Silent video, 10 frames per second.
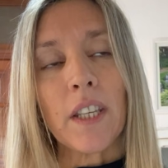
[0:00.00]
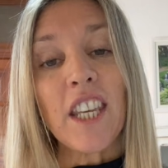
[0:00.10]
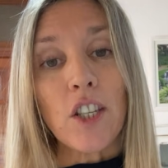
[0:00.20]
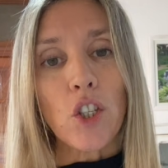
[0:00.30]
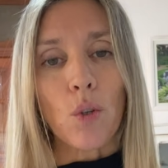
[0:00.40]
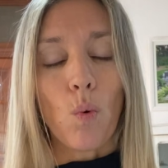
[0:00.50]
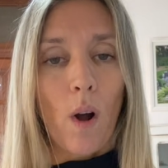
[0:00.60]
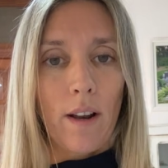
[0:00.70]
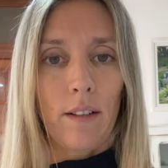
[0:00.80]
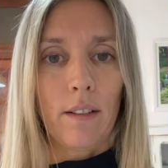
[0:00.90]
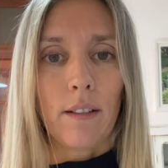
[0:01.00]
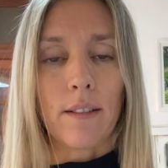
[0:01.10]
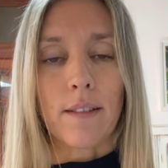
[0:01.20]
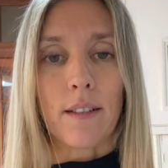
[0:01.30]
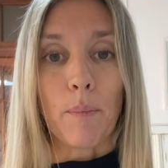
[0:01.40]
Each one
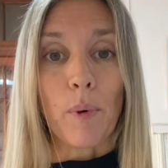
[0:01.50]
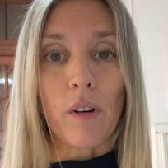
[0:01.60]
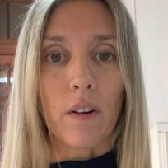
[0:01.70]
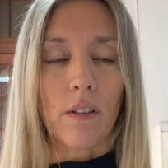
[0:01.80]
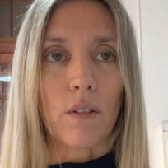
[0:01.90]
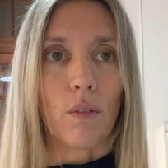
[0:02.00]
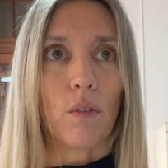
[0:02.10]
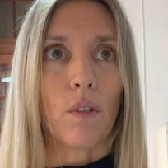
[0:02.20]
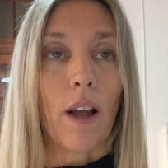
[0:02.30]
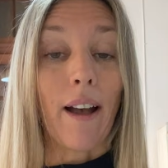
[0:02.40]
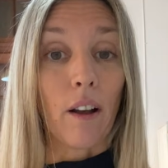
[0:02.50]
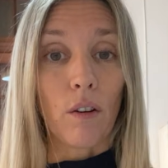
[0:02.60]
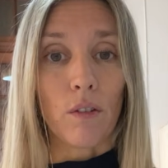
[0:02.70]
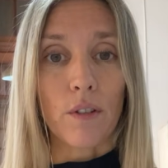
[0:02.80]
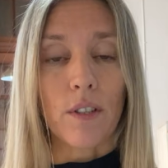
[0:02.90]
supports or
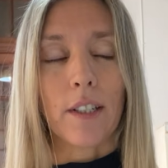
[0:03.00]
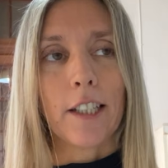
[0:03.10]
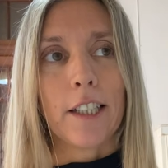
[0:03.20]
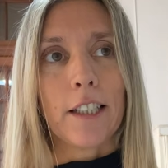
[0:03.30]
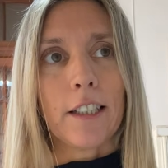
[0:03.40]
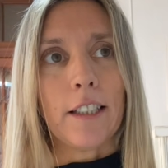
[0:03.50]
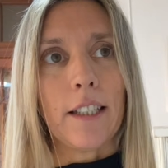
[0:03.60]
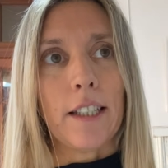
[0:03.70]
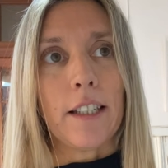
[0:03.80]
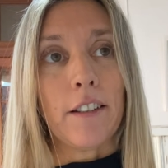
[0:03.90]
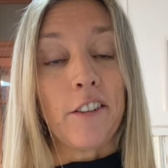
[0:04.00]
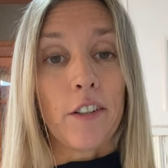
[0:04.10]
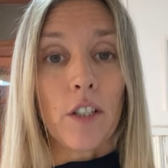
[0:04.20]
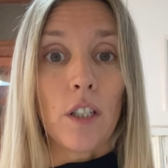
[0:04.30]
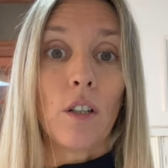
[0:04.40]
anchors the
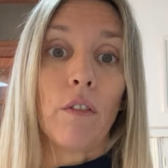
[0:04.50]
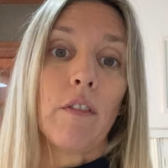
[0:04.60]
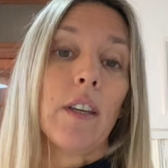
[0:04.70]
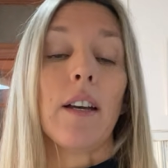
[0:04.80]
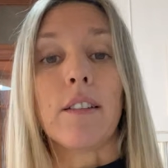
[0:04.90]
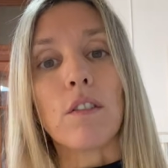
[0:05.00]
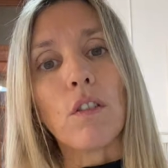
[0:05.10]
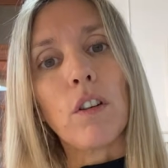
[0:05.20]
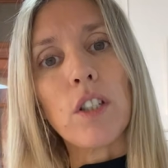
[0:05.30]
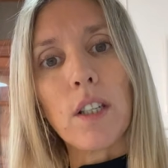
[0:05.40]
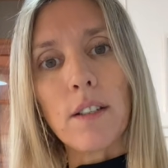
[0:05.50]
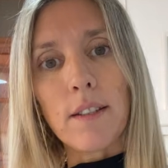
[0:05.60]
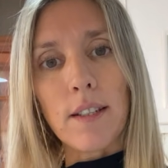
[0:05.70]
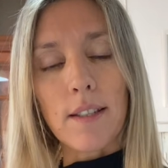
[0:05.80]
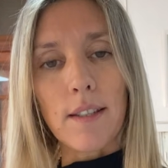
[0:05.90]
energy of the astrology
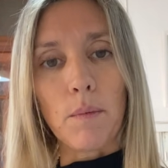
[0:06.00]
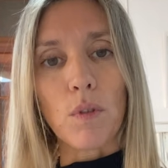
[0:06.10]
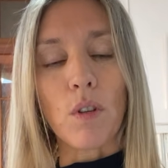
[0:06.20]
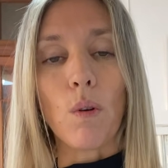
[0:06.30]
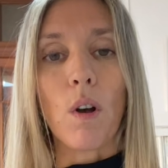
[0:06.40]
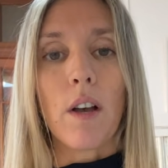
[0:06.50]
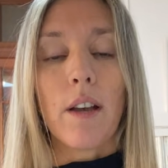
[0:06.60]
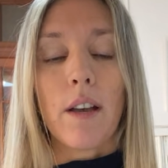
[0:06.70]
system. So